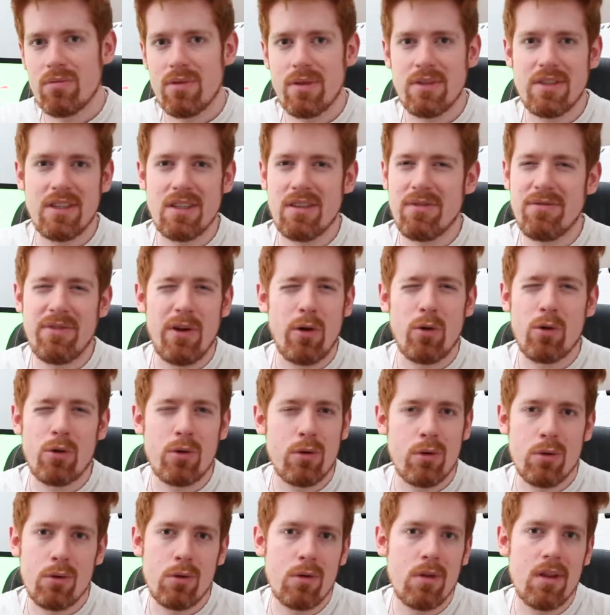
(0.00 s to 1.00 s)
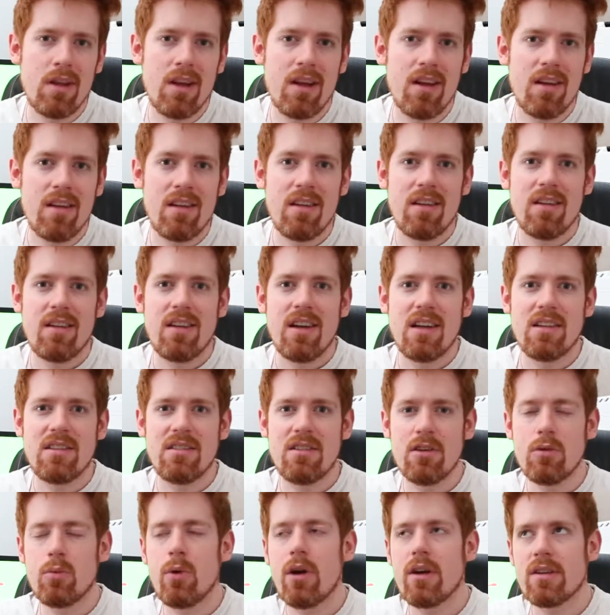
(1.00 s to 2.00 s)
It just felt cooler. It
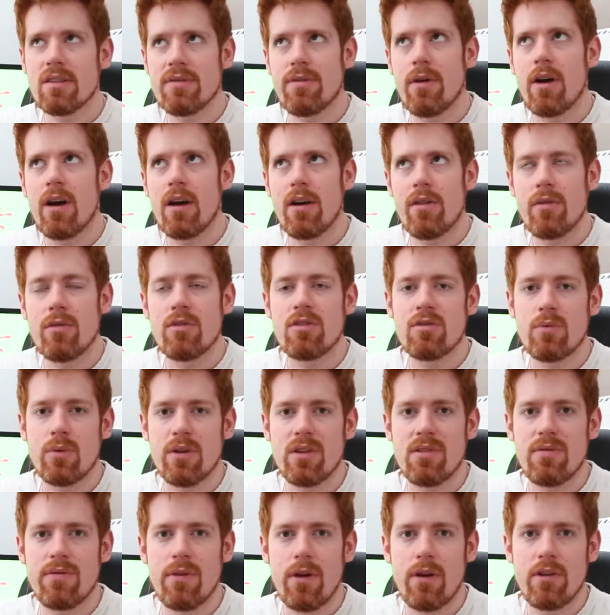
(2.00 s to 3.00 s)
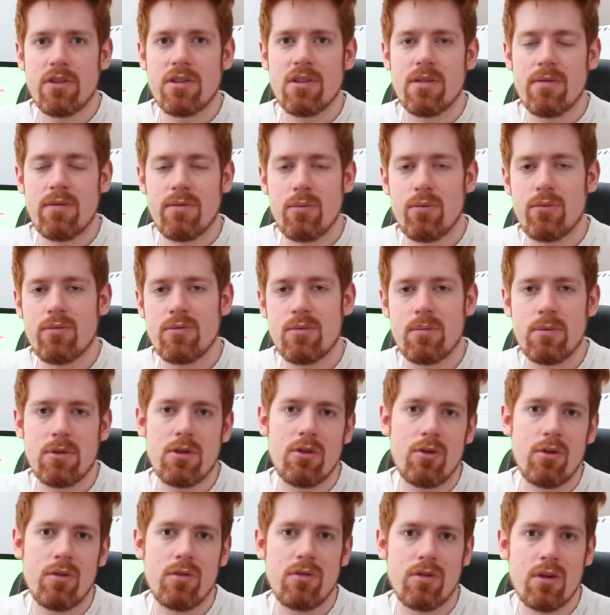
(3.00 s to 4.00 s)
still works fine on the Switch version of
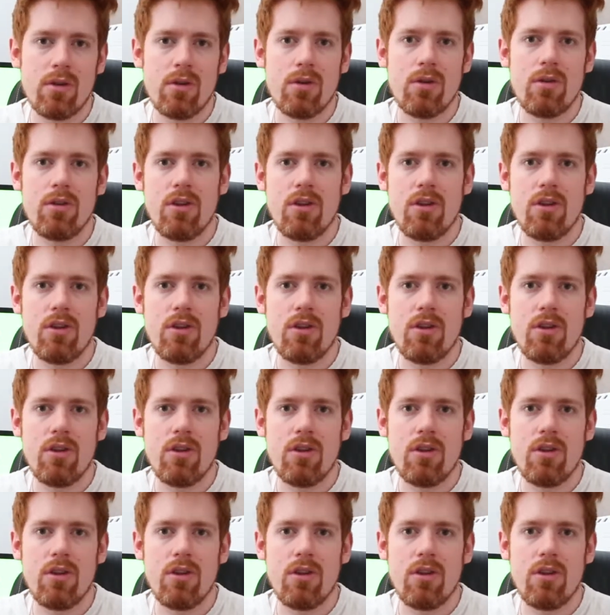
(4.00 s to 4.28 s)
Splatoon 2.